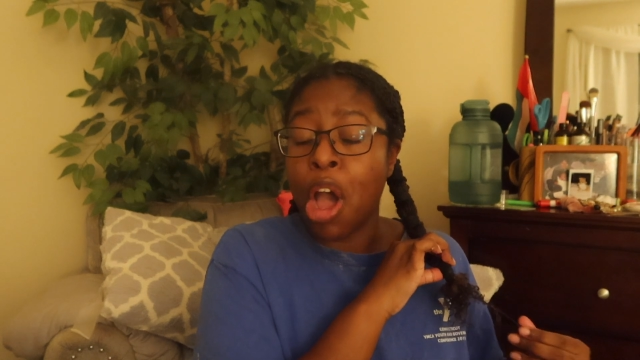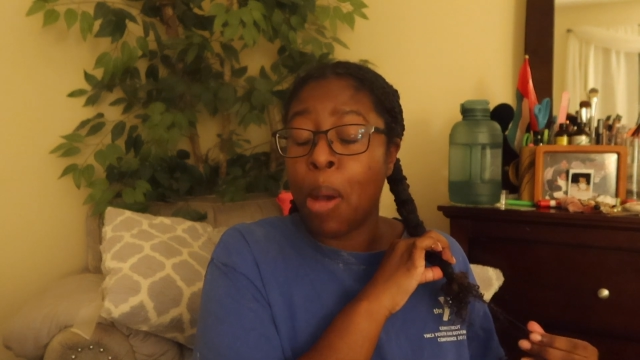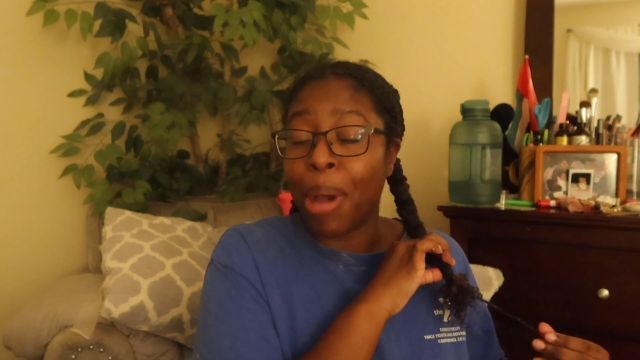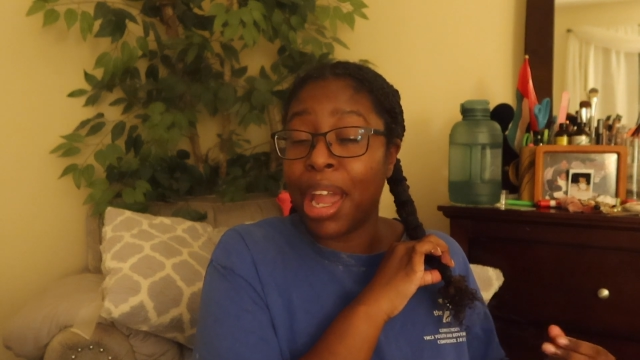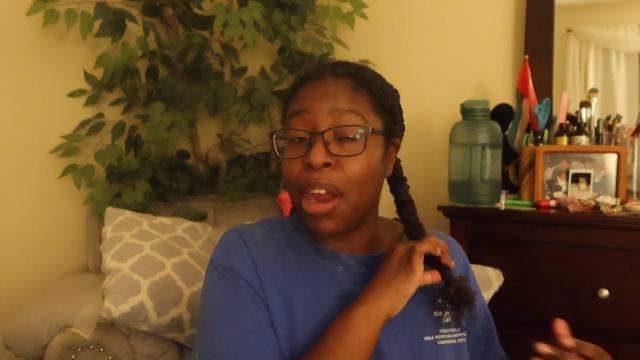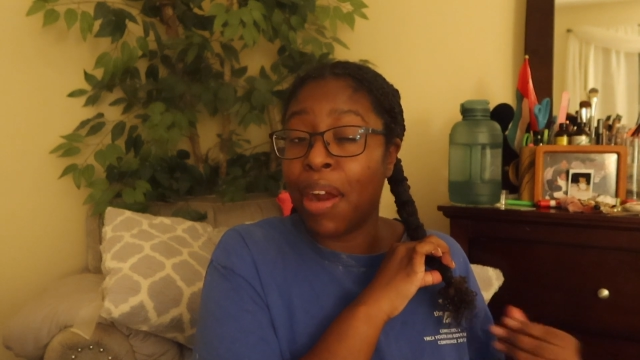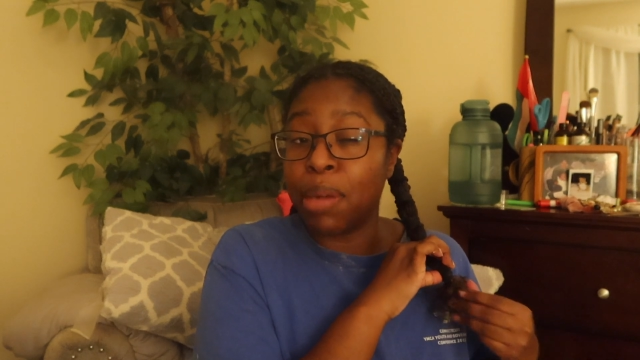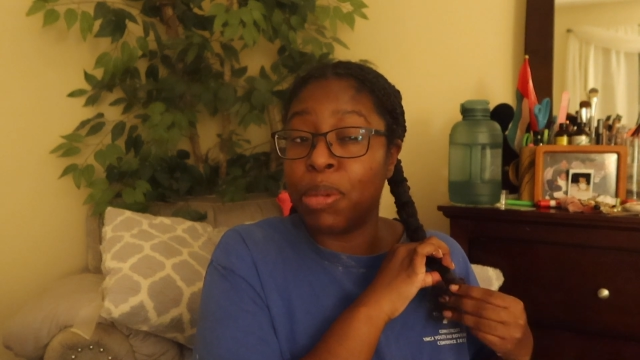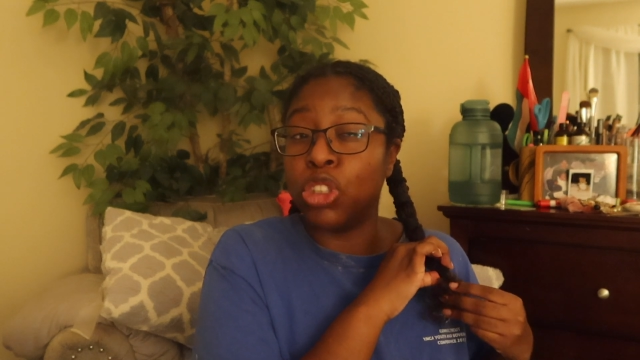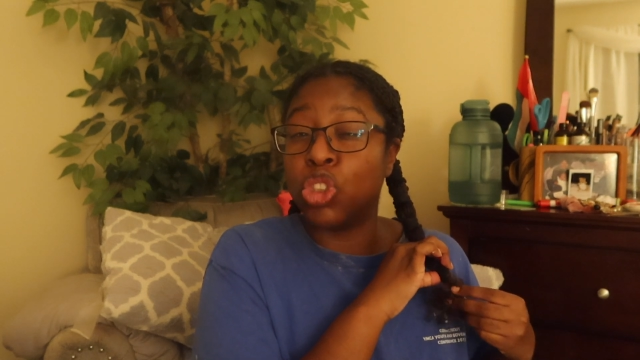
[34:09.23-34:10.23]

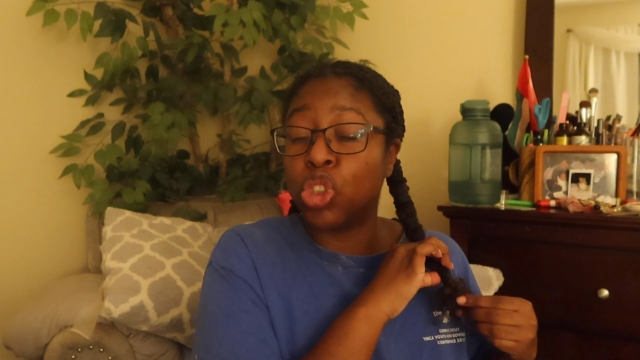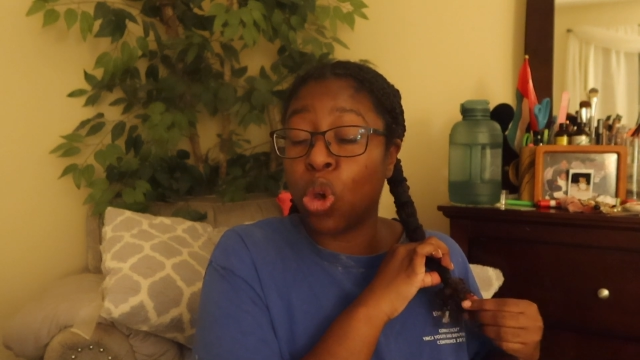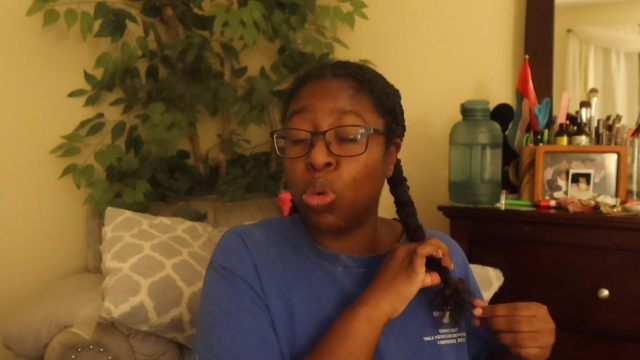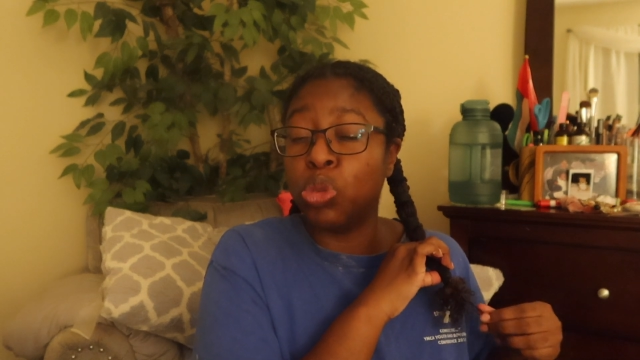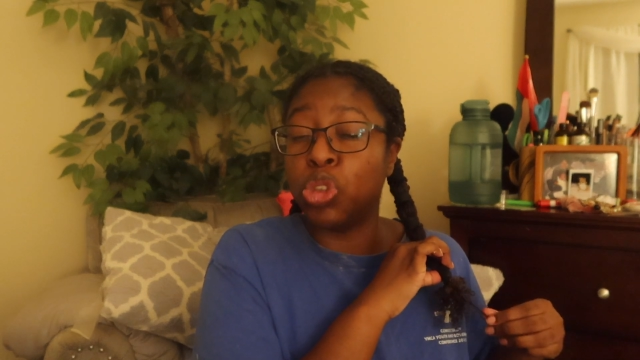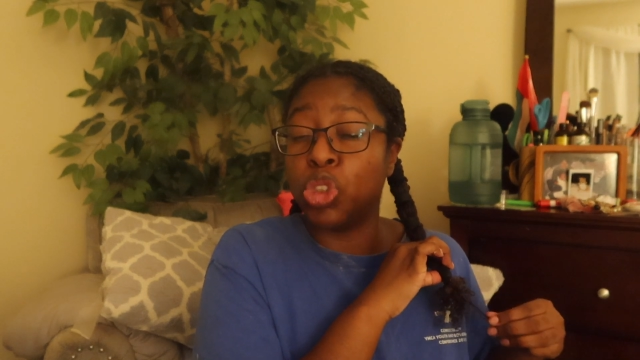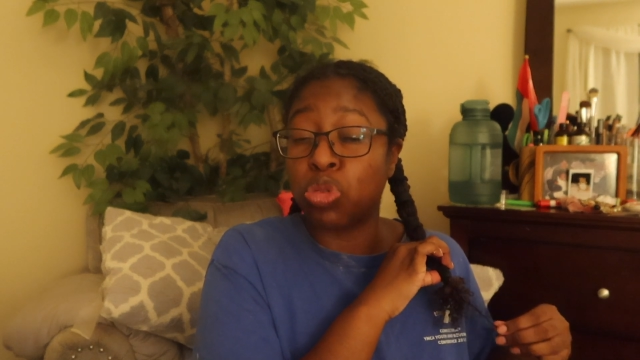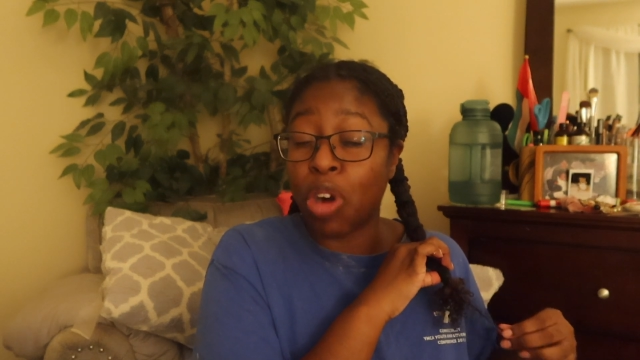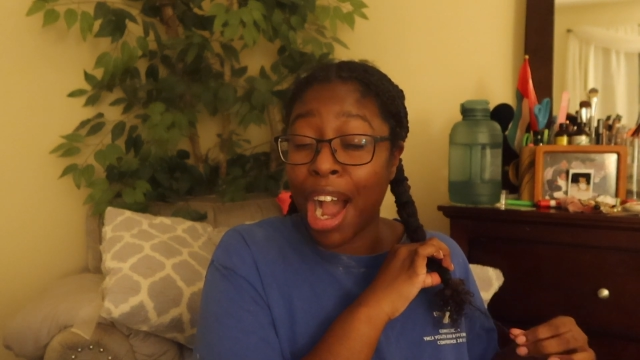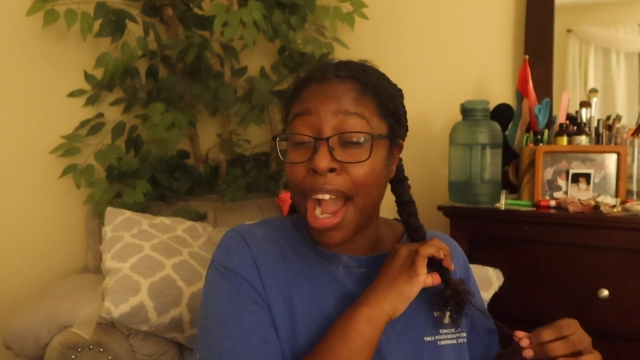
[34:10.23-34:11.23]
had been so
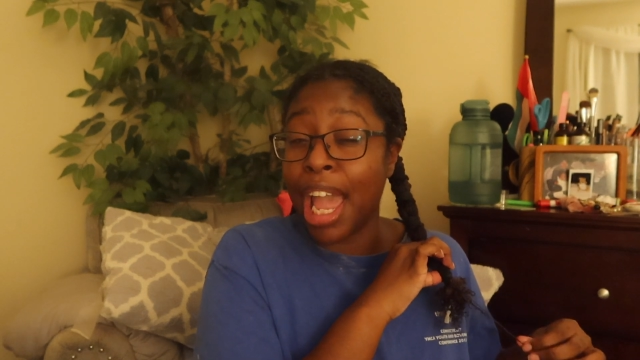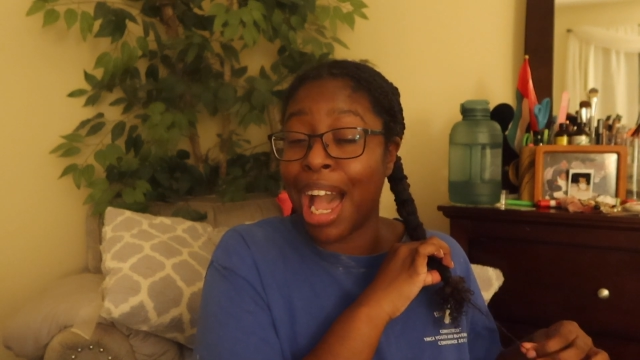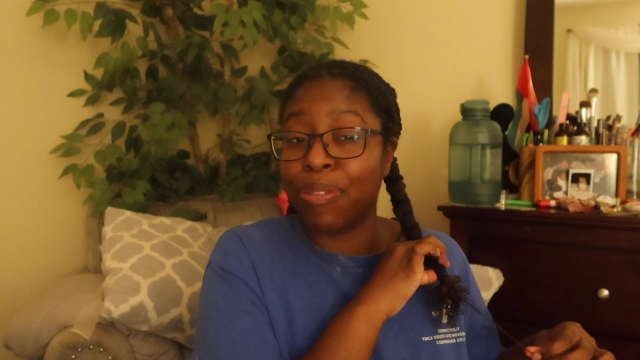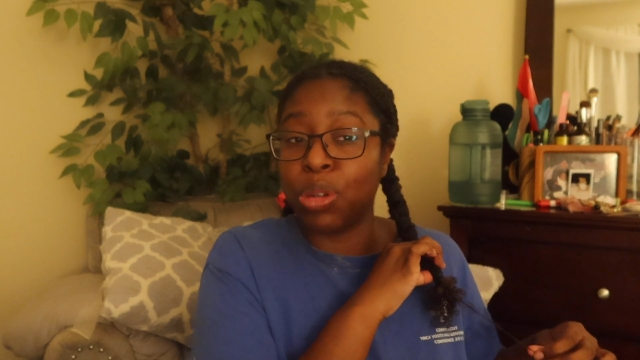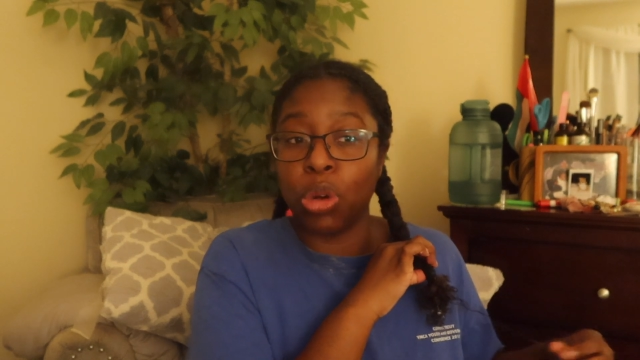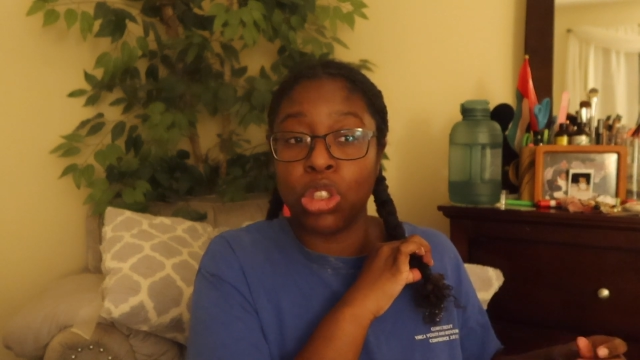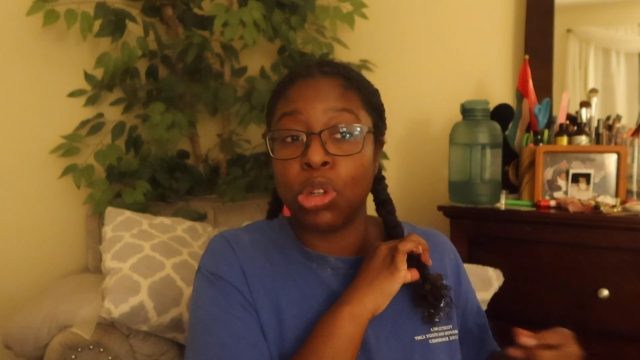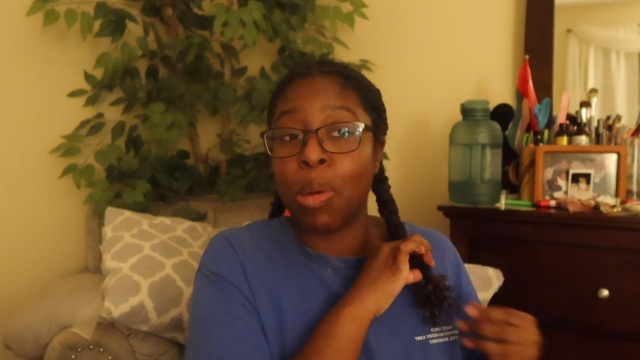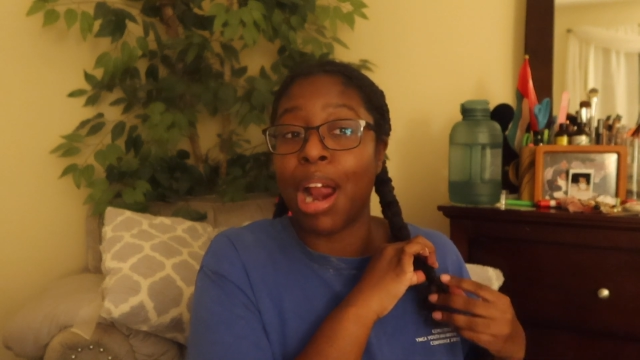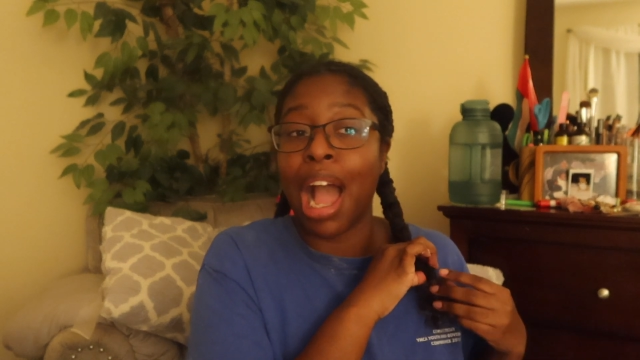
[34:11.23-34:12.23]
dry afterwards,
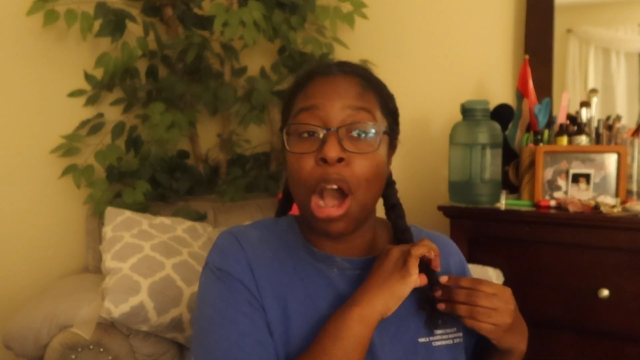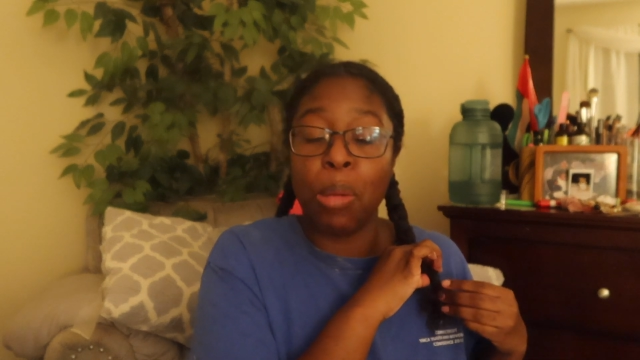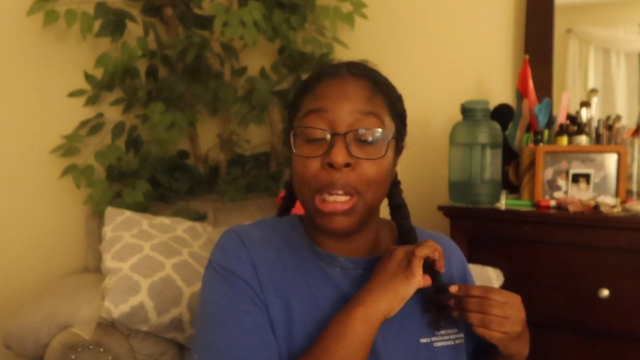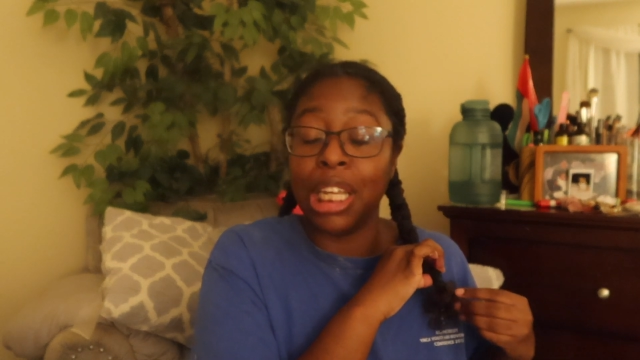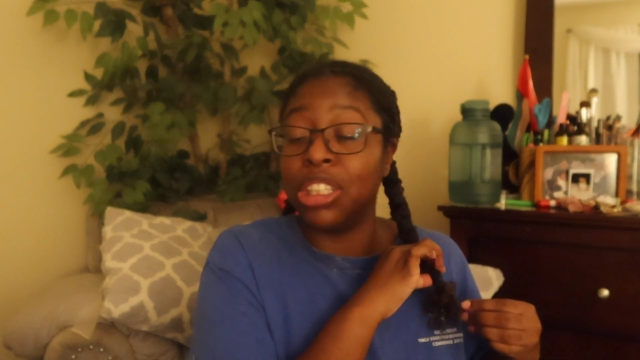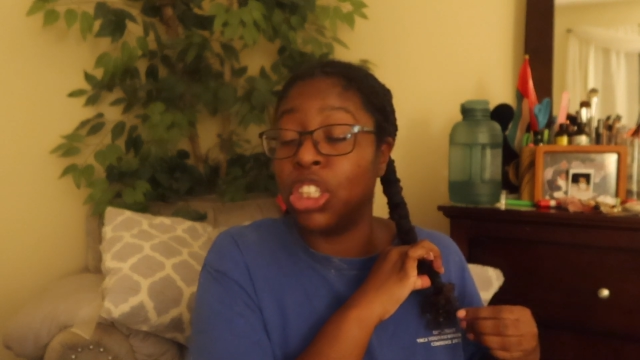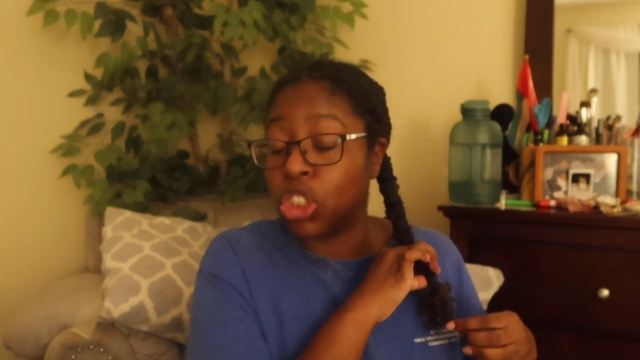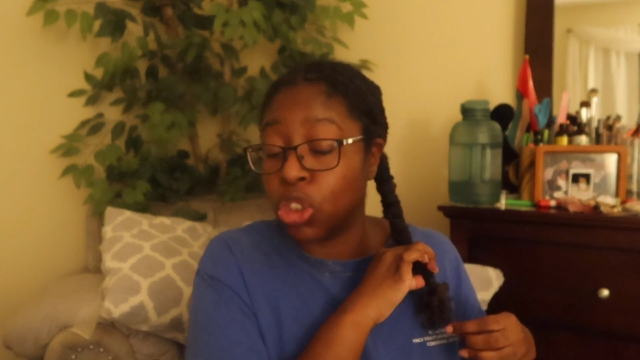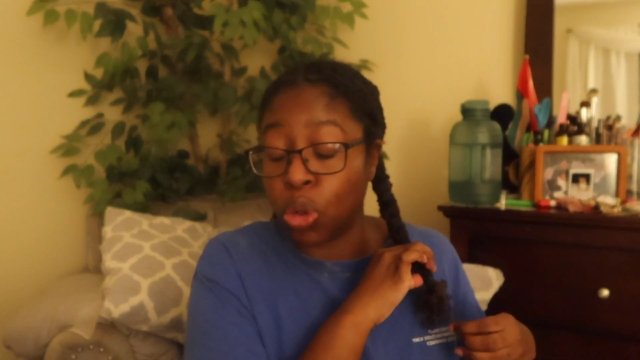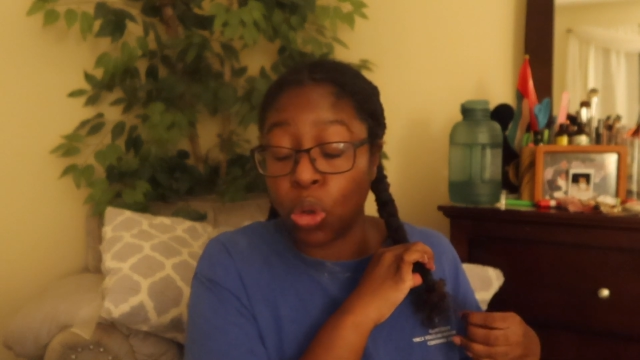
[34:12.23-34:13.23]
no matter how many
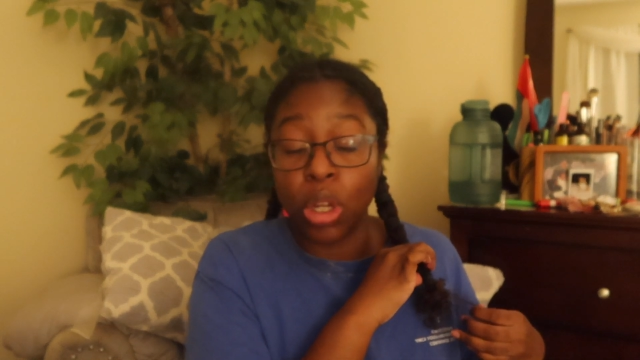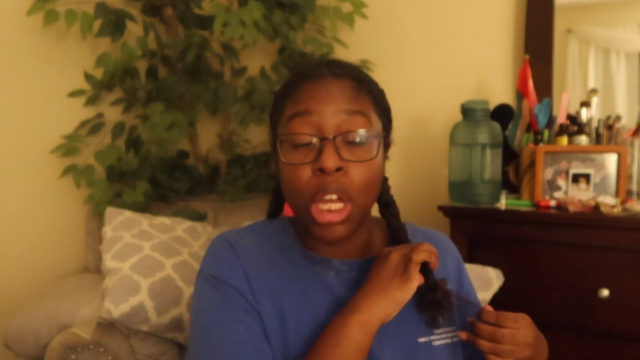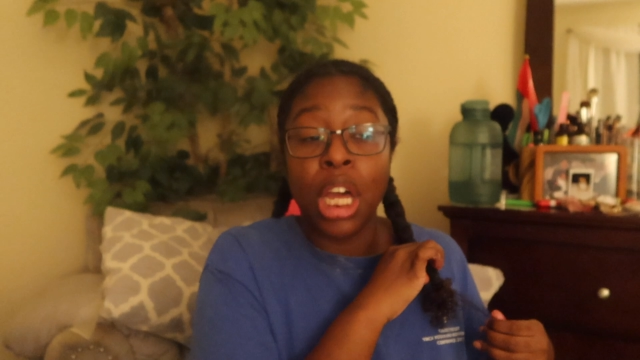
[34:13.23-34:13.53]
additional